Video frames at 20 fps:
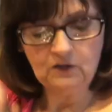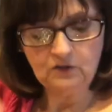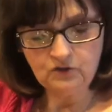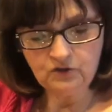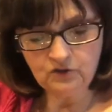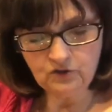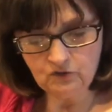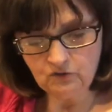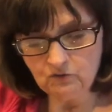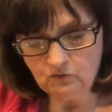
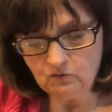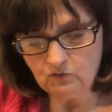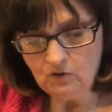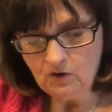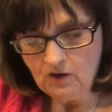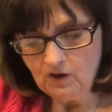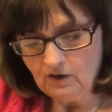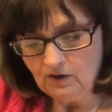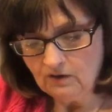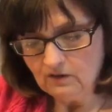to,
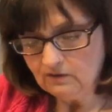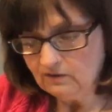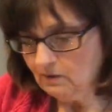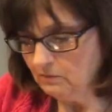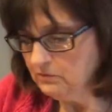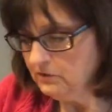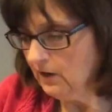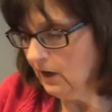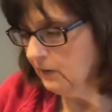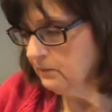
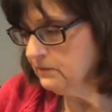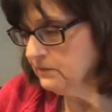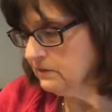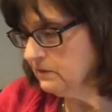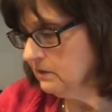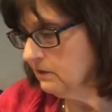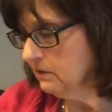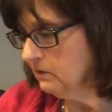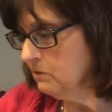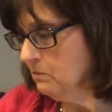sometimes
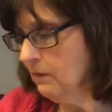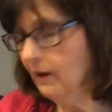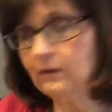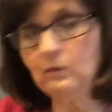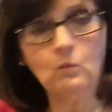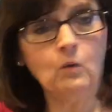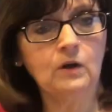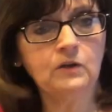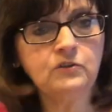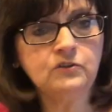you might
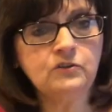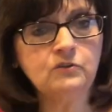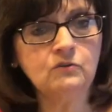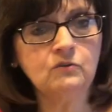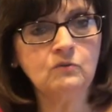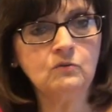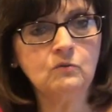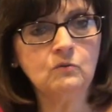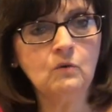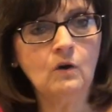want
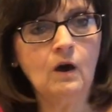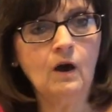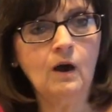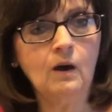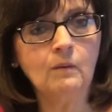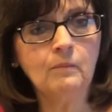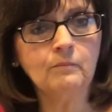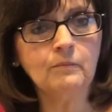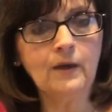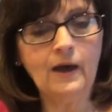to
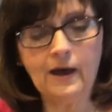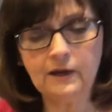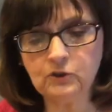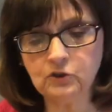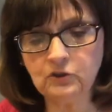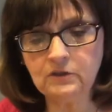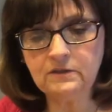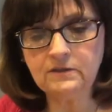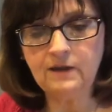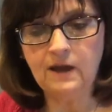
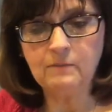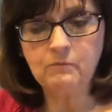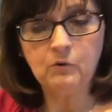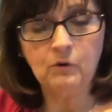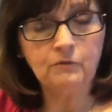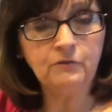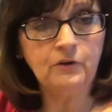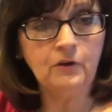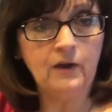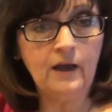actually tape
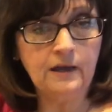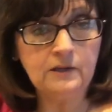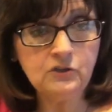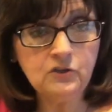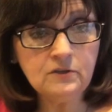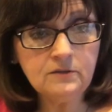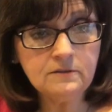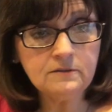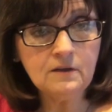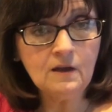off your
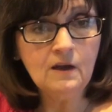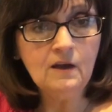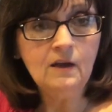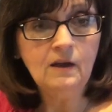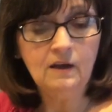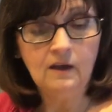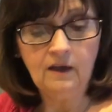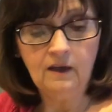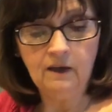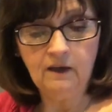edges
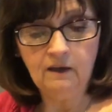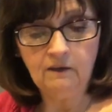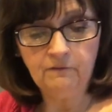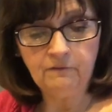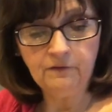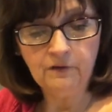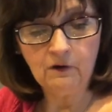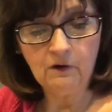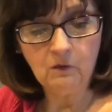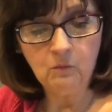if
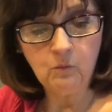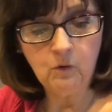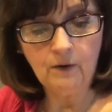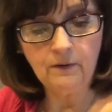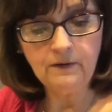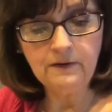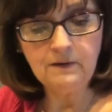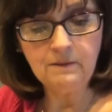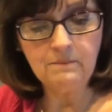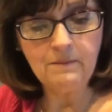you're
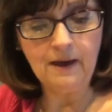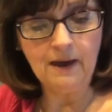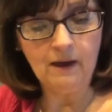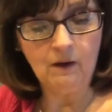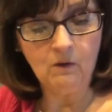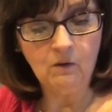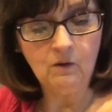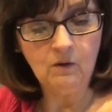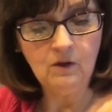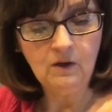worried
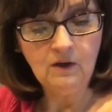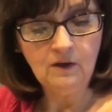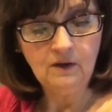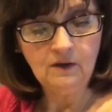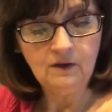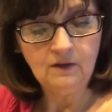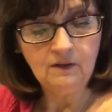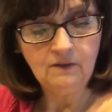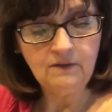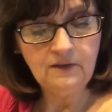about
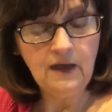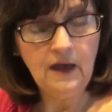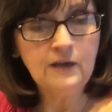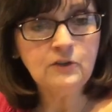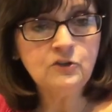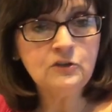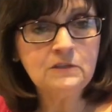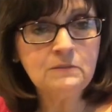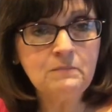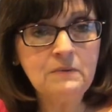the
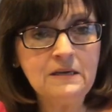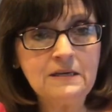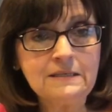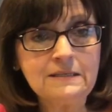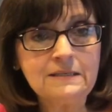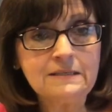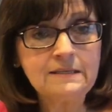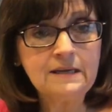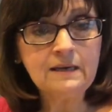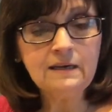edges being
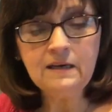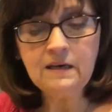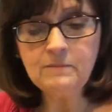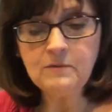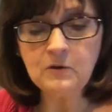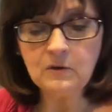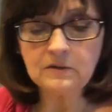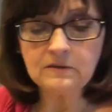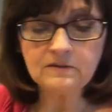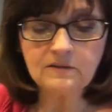sticky,
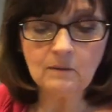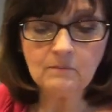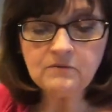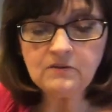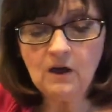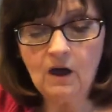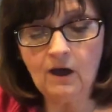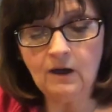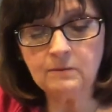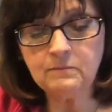because
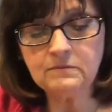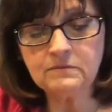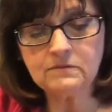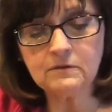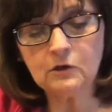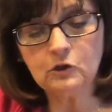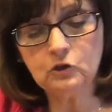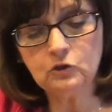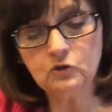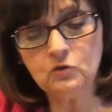sometimes the
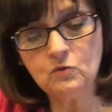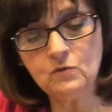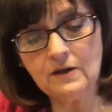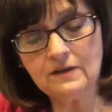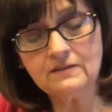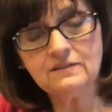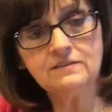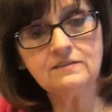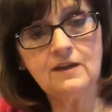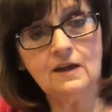glue
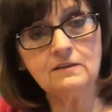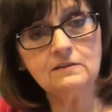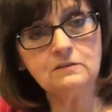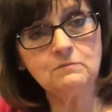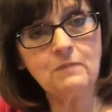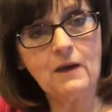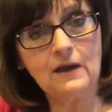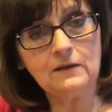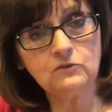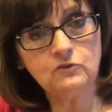extends
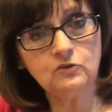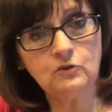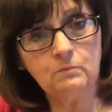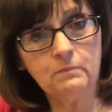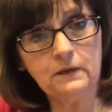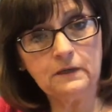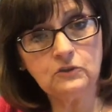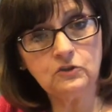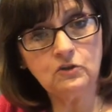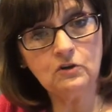past your
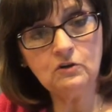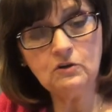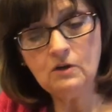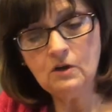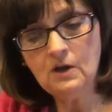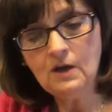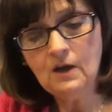picture